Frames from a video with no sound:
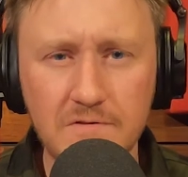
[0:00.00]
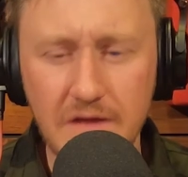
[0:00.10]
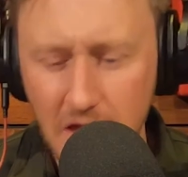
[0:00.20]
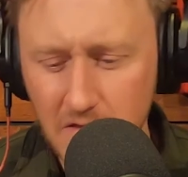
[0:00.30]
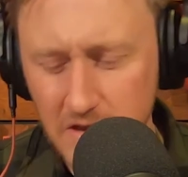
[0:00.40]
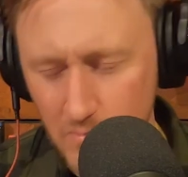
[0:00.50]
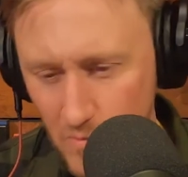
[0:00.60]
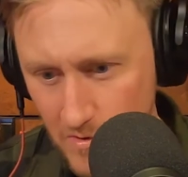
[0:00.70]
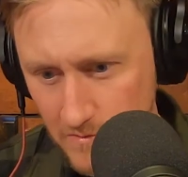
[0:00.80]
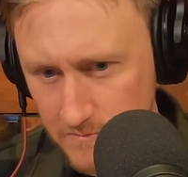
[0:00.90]
the alien
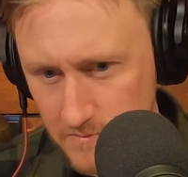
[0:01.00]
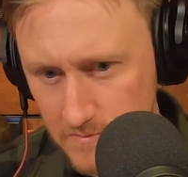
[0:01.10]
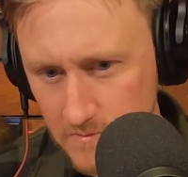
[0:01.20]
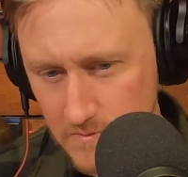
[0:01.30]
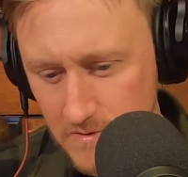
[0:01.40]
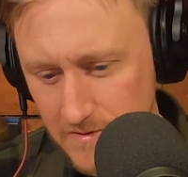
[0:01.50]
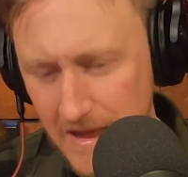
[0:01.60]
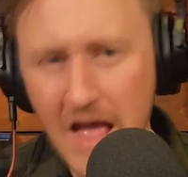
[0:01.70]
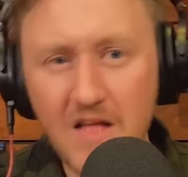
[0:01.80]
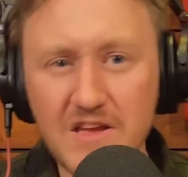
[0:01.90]
world. The
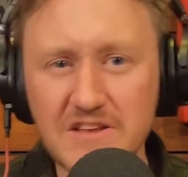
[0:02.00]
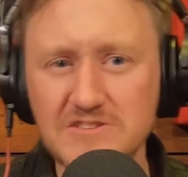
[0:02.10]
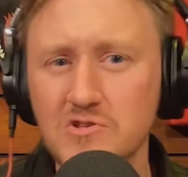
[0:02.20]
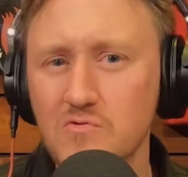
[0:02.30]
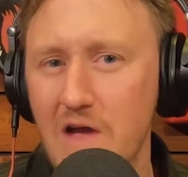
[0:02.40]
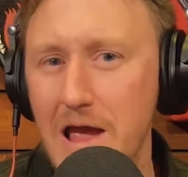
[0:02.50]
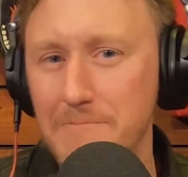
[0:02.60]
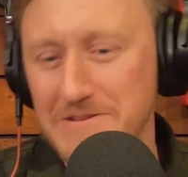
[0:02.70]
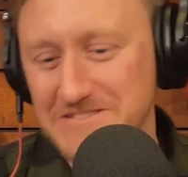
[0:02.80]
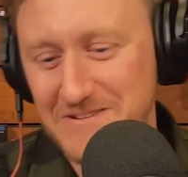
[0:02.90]
aliens are the
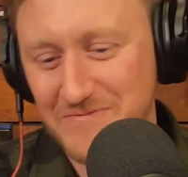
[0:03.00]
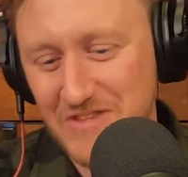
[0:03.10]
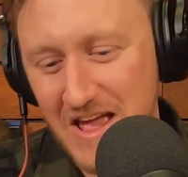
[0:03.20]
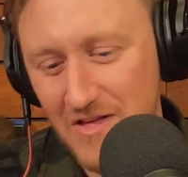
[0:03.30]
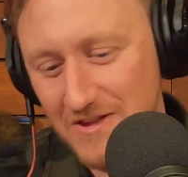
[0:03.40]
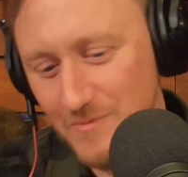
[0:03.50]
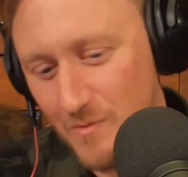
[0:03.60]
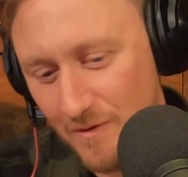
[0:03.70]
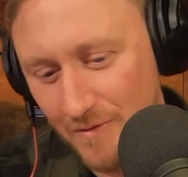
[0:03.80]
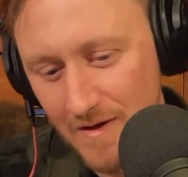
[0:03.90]
rapists of the alien
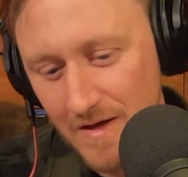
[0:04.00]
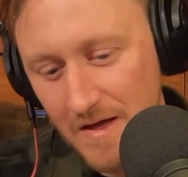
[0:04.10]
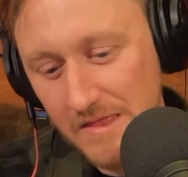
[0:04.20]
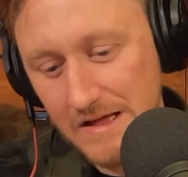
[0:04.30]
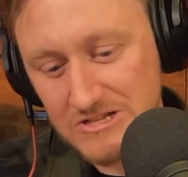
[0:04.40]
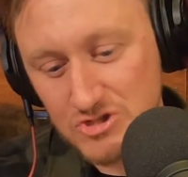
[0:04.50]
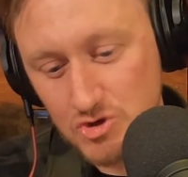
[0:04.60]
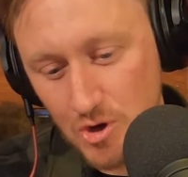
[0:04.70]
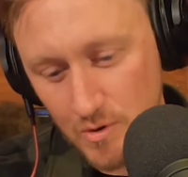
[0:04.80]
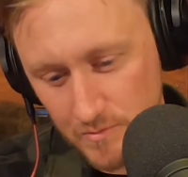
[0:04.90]
world, and that's
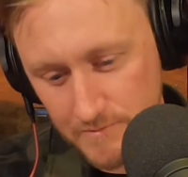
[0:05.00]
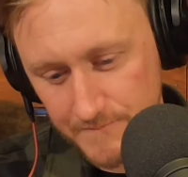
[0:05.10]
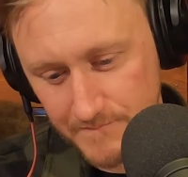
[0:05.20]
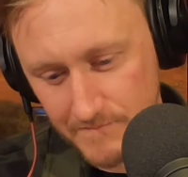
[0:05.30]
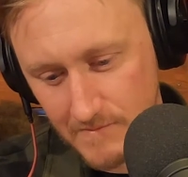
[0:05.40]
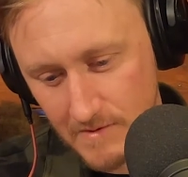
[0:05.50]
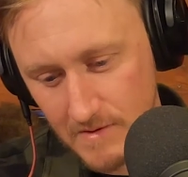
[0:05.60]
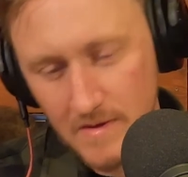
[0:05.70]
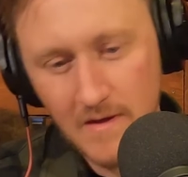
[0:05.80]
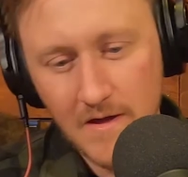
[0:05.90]
true.
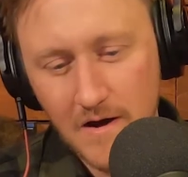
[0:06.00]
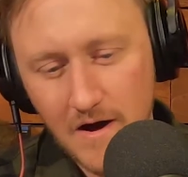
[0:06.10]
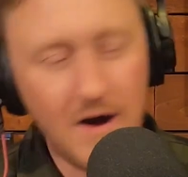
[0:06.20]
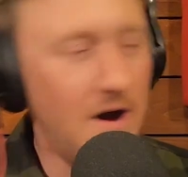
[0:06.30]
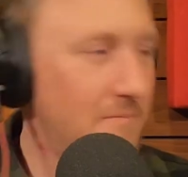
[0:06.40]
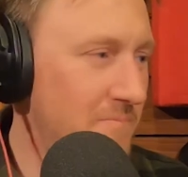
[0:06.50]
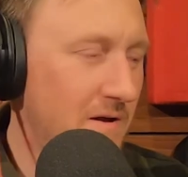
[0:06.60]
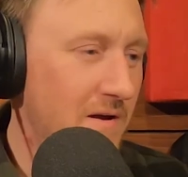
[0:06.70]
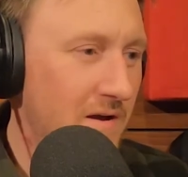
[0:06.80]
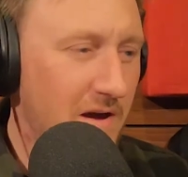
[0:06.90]
And
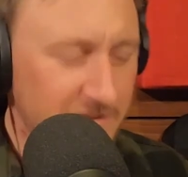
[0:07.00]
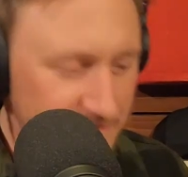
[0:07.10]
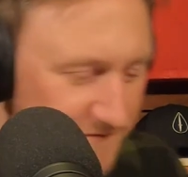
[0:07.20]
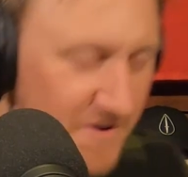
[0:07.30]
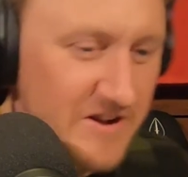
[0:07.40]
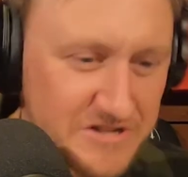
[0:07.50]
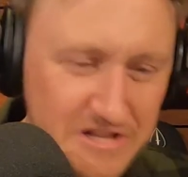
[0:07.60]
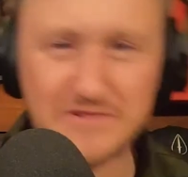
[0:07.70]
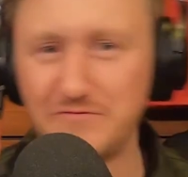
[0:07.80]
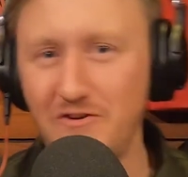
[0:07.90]
to finish
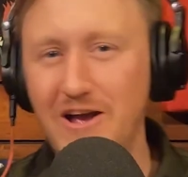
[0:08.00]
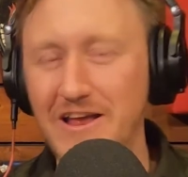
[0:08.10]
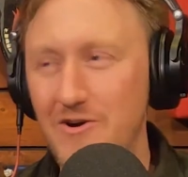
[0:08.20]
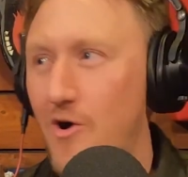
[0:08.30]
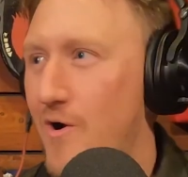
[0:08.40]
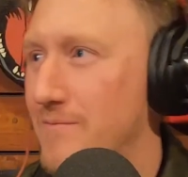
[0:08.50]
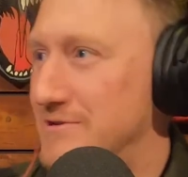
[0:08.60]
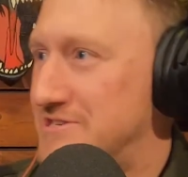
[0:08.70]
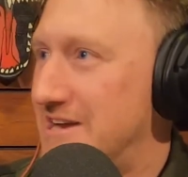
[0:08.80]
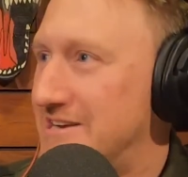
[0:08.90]
this fucking
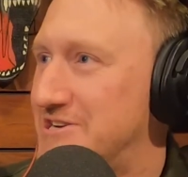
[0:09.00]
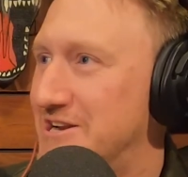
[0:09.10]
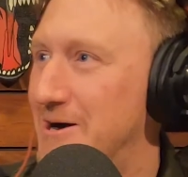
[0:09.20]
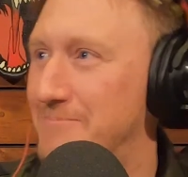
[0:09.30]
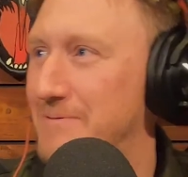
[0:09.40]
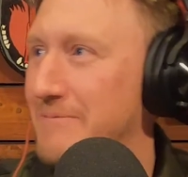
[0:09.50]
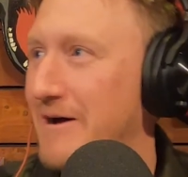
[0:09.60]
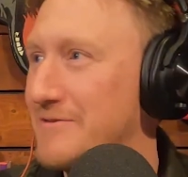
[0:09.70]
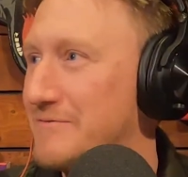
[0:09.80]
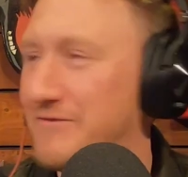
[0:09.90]
horrible section up
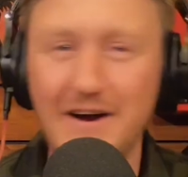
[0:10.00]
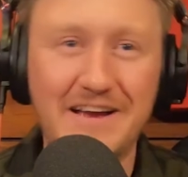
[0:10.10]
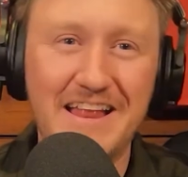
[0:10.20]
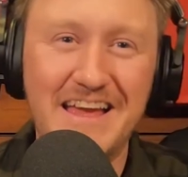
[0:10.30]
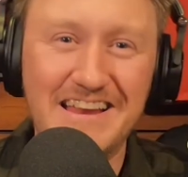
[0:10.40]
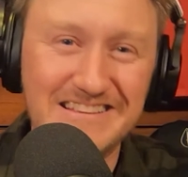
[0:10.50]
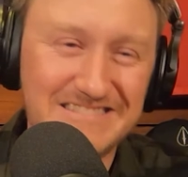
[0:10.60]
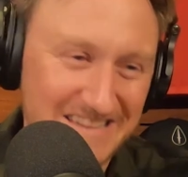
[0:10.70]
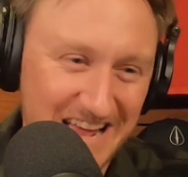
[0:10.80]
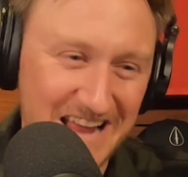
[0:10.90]
about the fucking
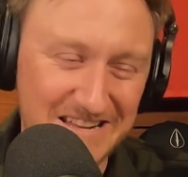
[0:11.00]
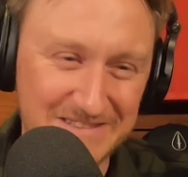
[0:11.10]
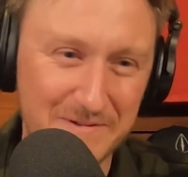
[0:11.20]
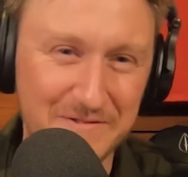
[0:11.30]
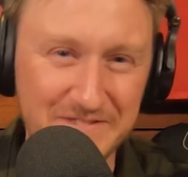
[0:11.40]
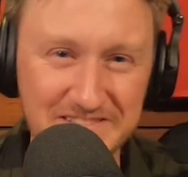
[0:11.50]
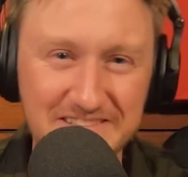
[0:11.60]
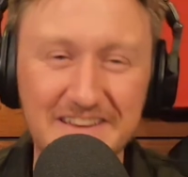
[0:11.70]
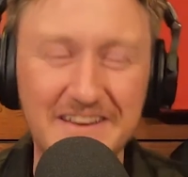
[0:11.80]
80s and 80s movies,